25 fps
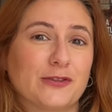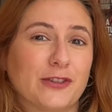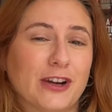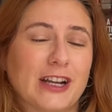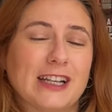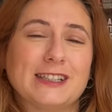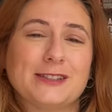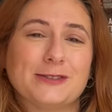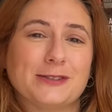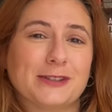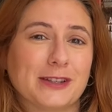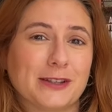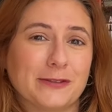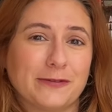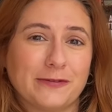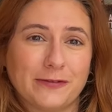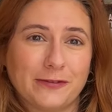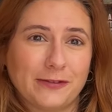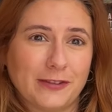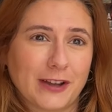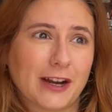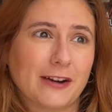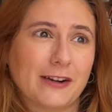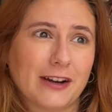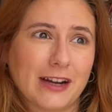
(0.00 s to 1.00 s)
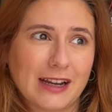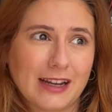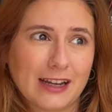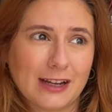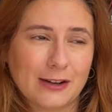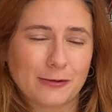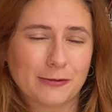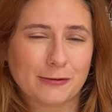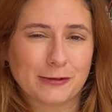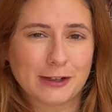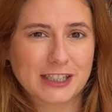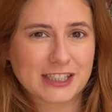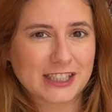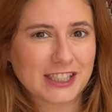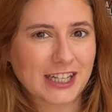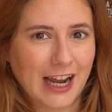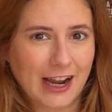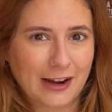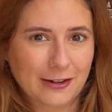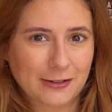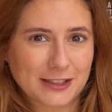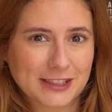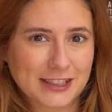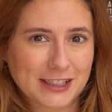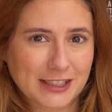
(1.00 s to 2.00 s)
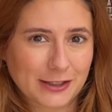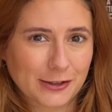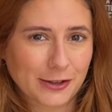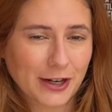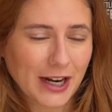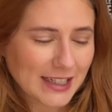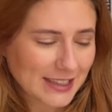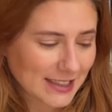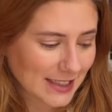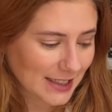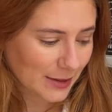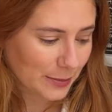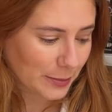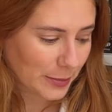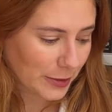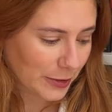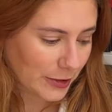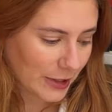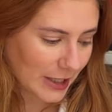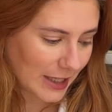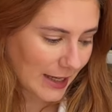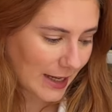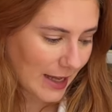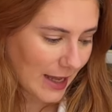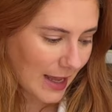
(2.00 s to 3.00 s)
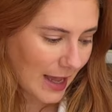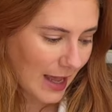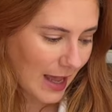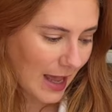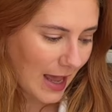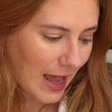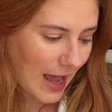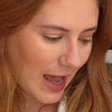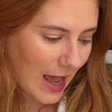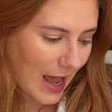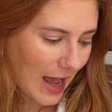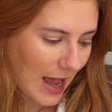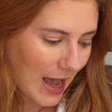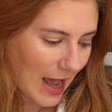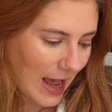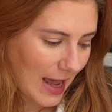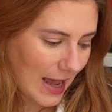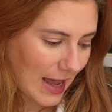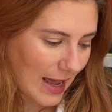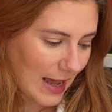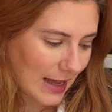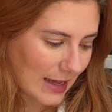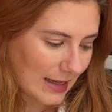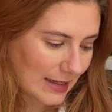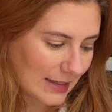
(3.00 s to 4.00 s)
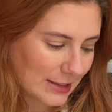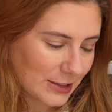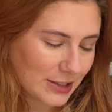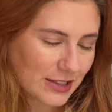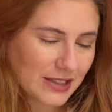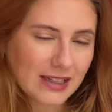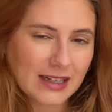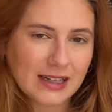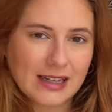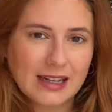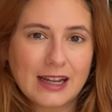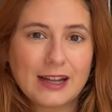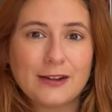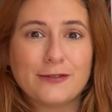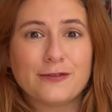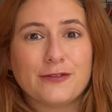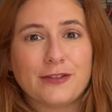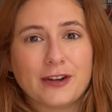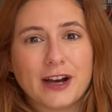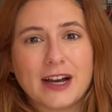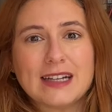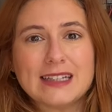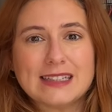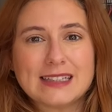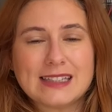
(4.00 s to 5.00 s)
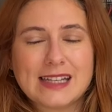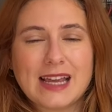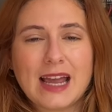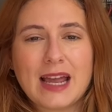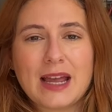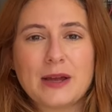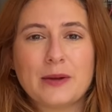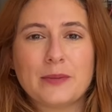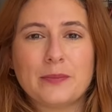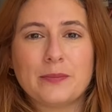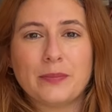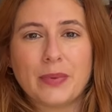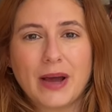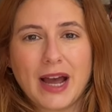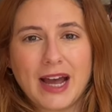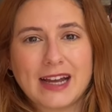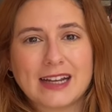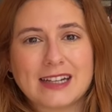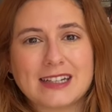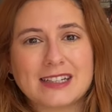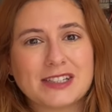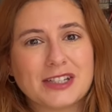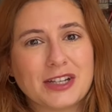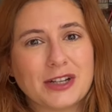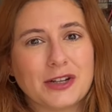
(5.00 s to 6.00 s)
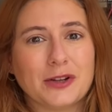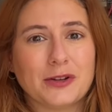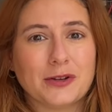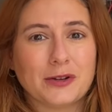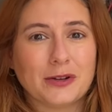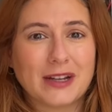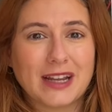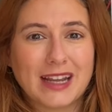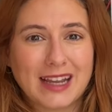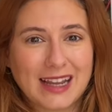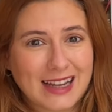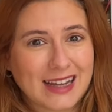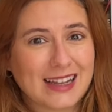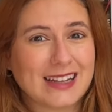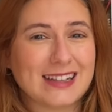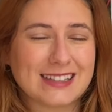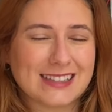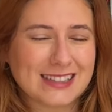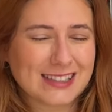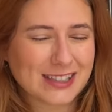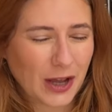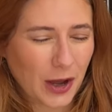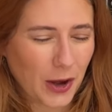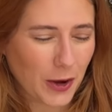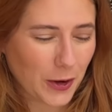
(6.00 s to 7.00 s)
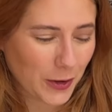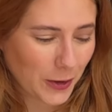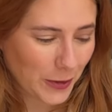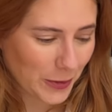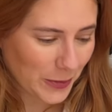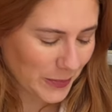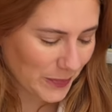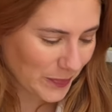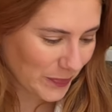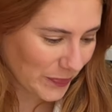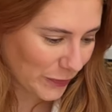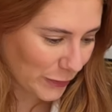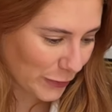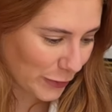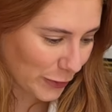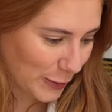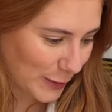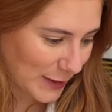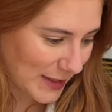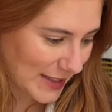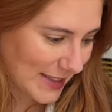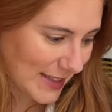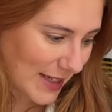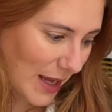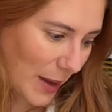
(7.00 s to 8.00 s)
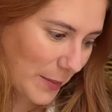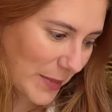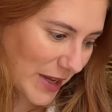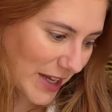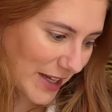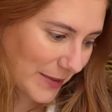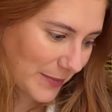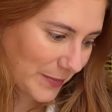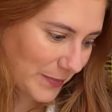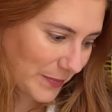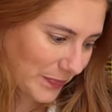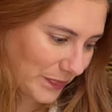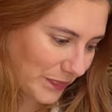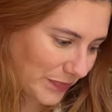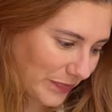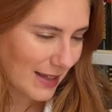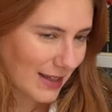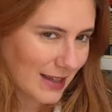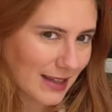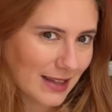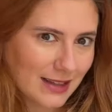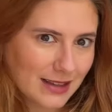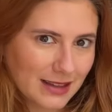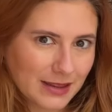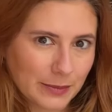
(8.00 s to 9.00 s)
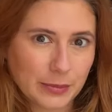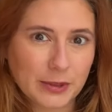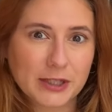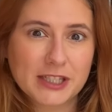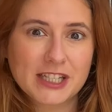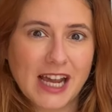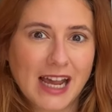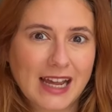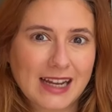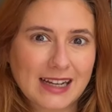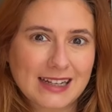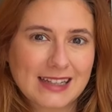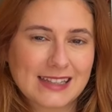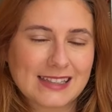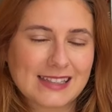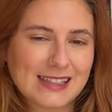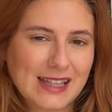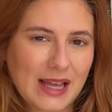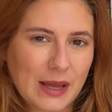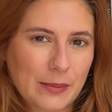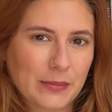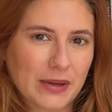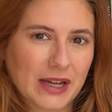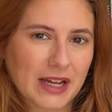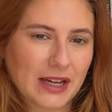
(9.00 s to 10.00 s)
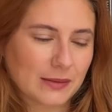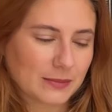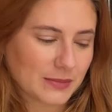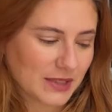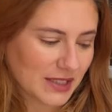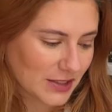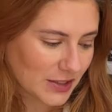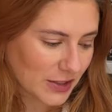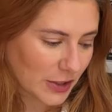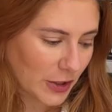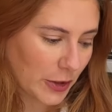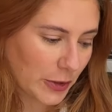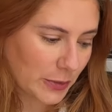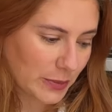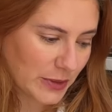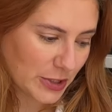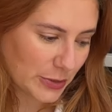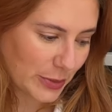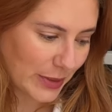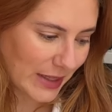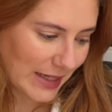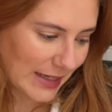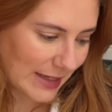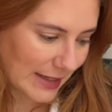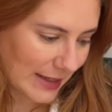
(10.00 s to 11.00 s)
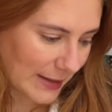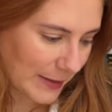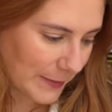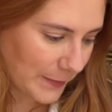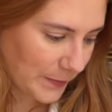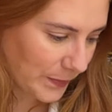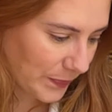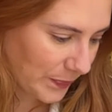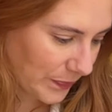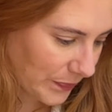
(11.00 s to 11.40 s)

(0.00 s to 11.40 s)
friends with a very rich aristocratic boy and invites him back to his home for the summer. The protagonist then becomes this go betweener